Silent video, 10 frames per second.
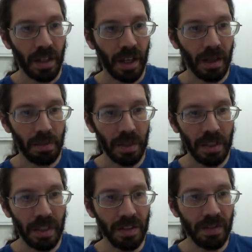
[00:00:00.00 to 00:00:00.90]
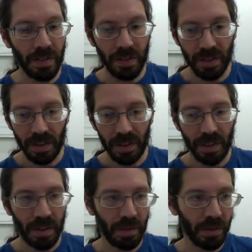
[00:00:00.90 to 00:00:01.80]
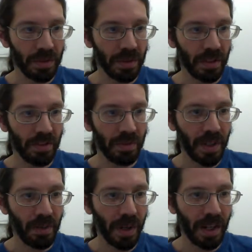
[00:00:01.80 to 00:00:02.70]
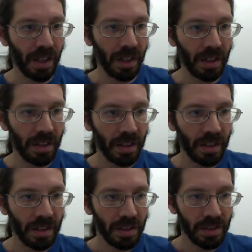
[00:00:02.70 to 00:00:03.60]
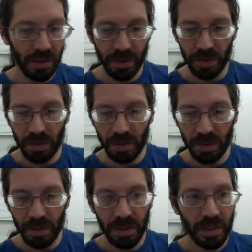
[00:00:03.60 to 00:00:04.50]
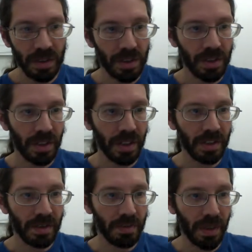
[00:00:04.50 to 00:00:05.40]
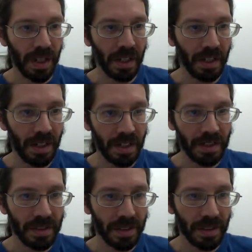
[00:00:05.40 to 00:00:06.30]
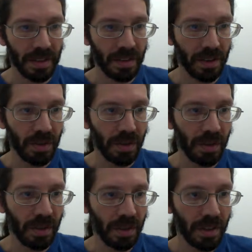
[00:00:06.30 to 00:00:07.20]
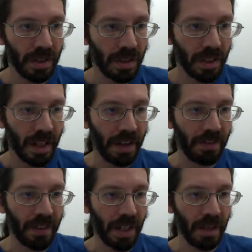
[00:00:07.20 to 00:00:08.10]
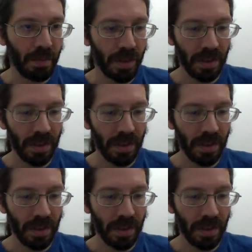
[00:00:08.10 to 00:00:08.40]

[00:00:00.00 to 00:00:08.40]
I believe it will serve me well to just make this into fname.